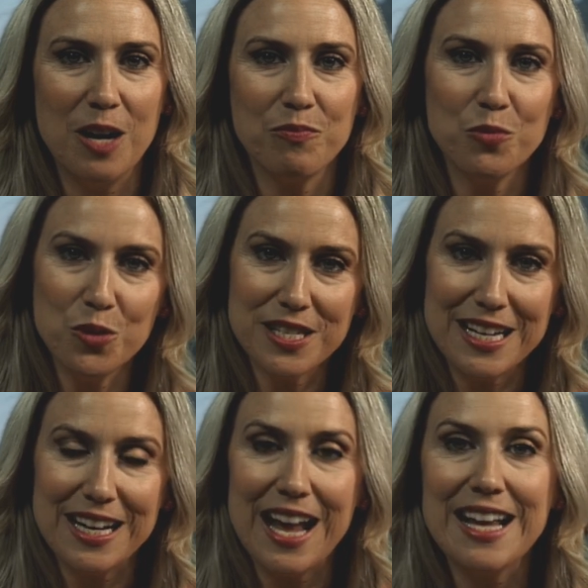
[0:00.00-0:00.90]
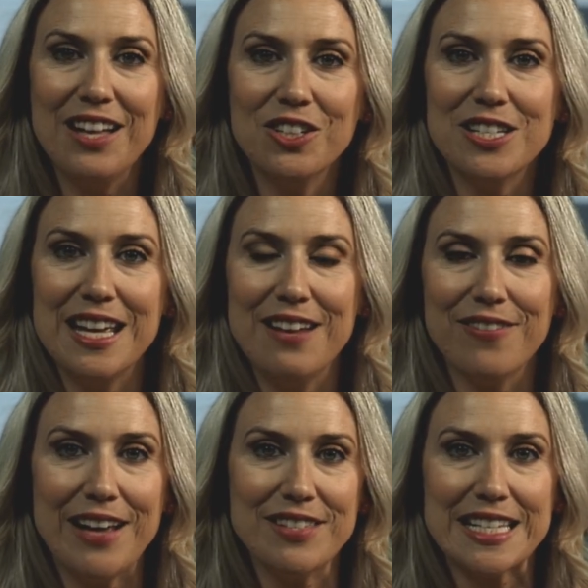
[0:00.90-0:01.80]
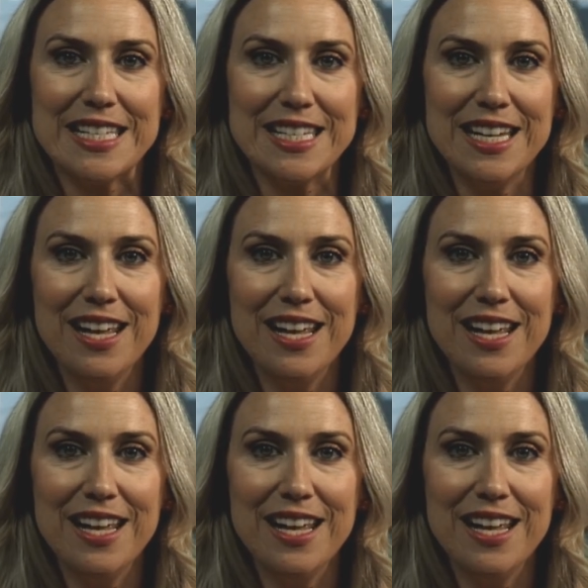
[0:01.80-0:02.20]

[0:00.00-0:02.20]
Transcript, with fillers: We'll see you tonight, color 10 at 5, 6, and 10,